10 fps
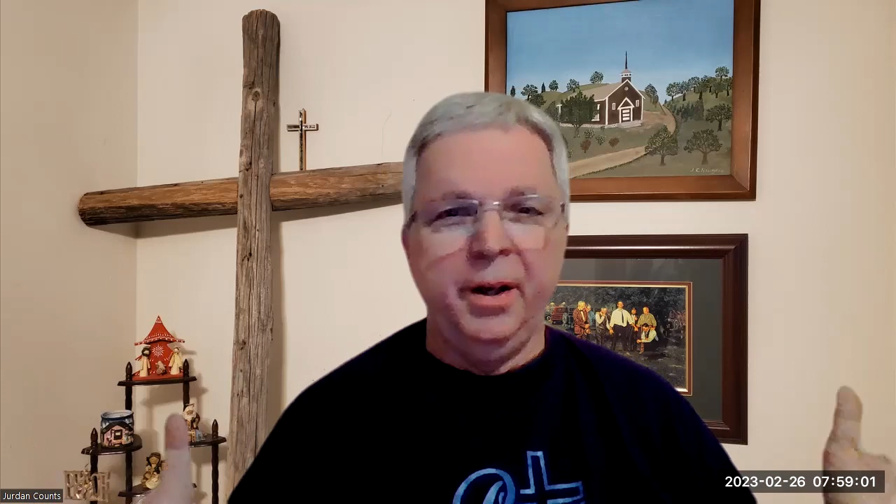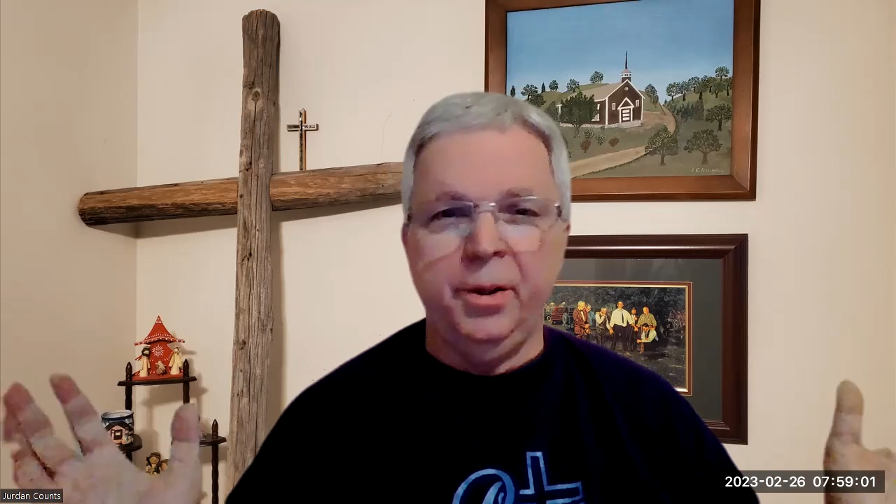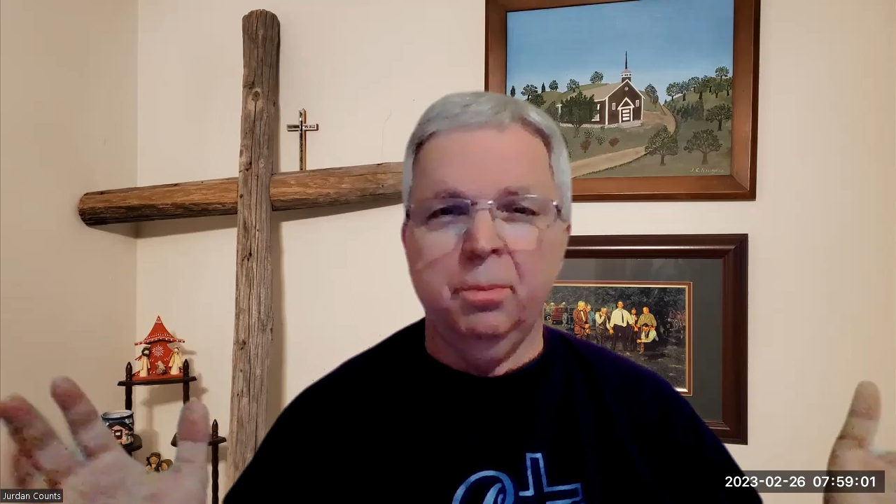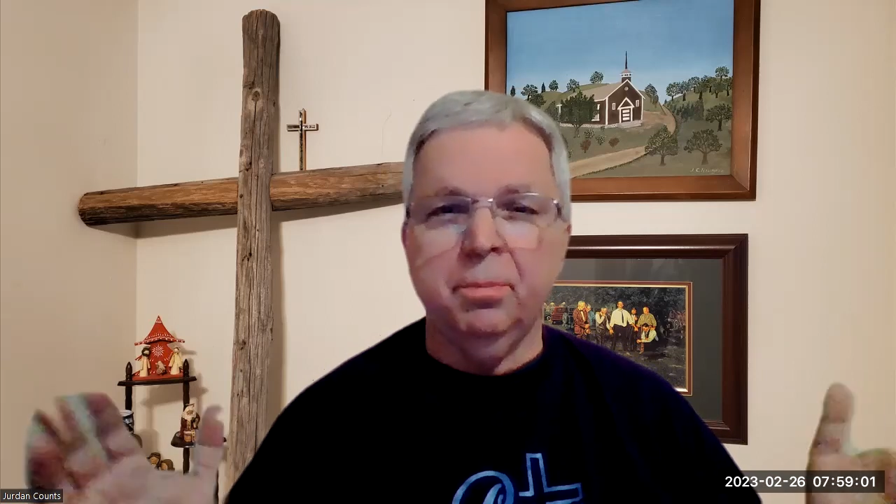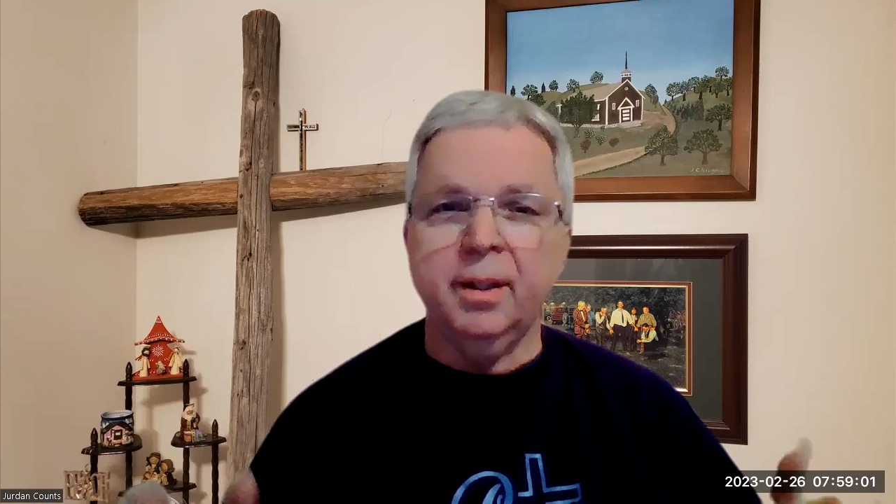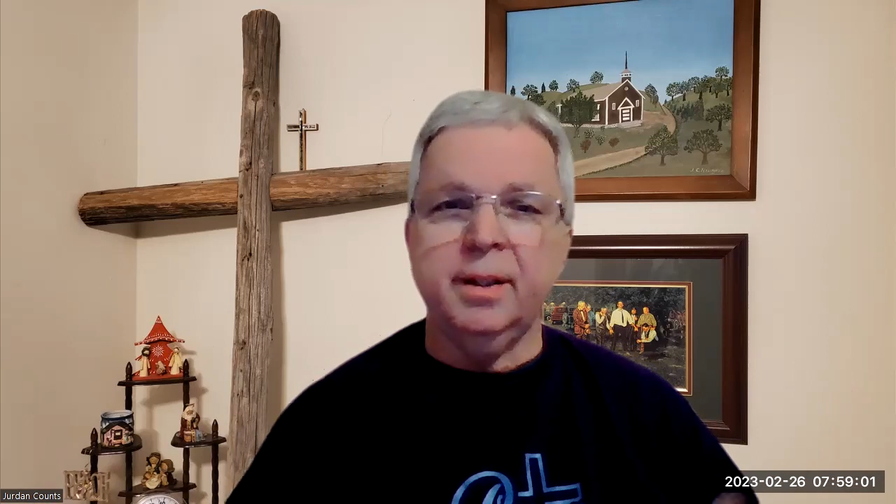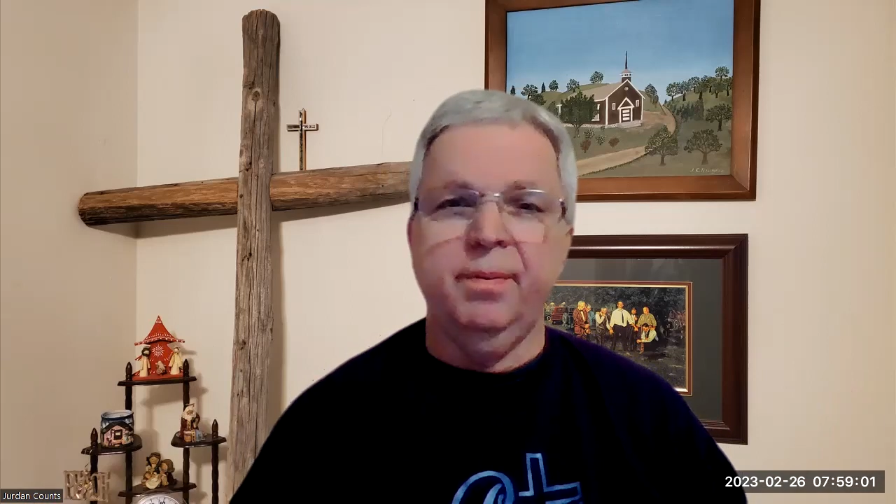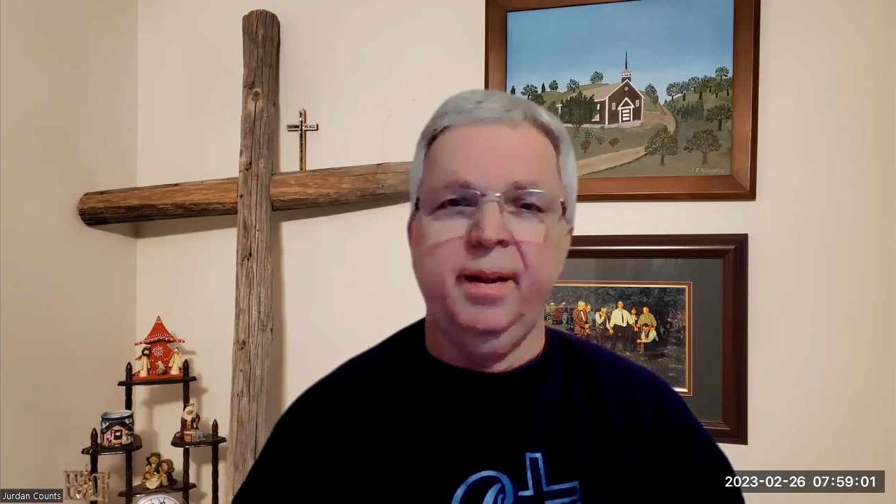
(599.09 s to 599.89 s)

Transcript: I don't believe